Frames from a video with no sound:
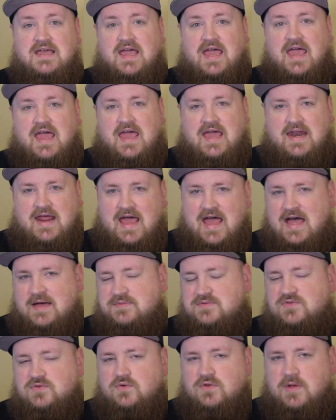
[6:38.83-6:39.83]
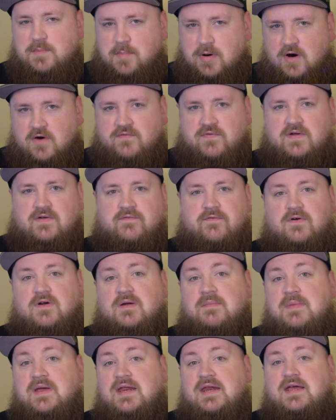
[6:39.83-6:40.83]
and absolutely perfect for
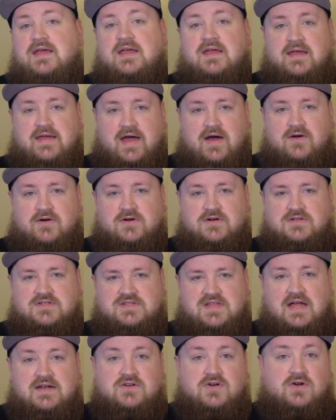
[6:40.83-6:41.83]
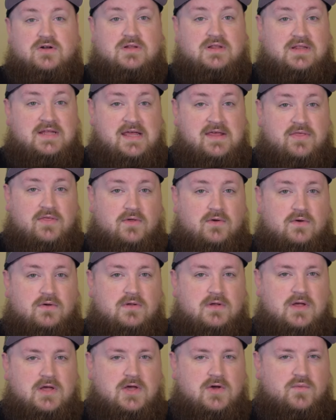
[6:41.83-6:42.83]
comedic encounters that turn
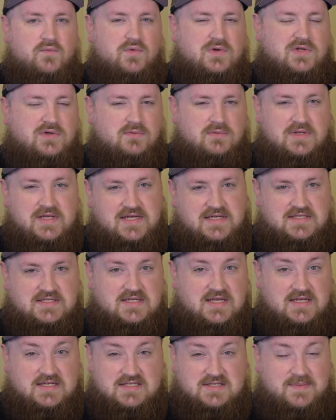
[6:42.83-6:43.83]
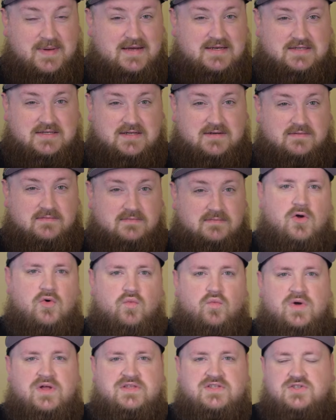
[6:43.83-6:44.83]
lethal when you least expect it.
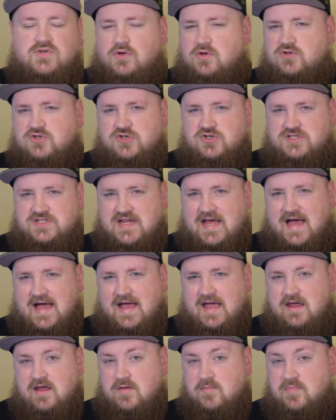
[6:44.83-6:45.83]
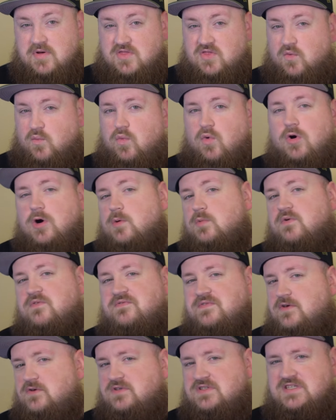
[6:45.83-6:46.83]
When soldiers die, but the war
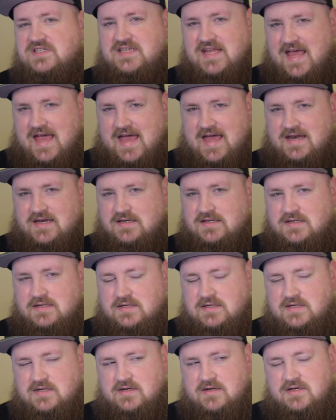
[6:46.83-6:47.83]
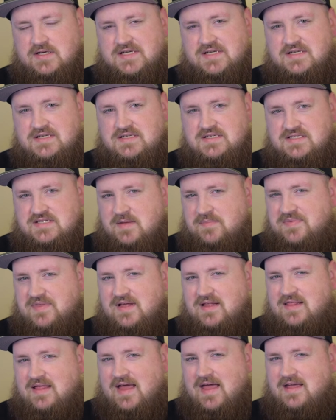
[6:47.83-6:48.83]
refuses to end,
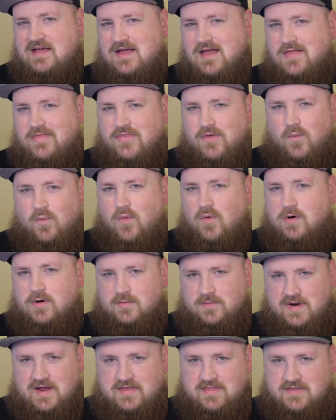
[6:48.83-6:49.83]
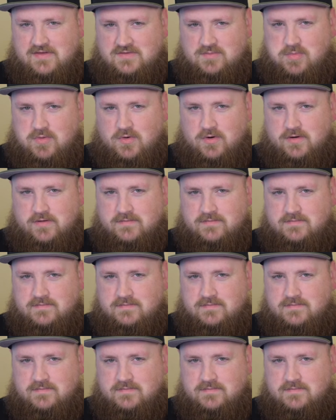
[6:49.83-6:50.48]
something like the War Wraith is born.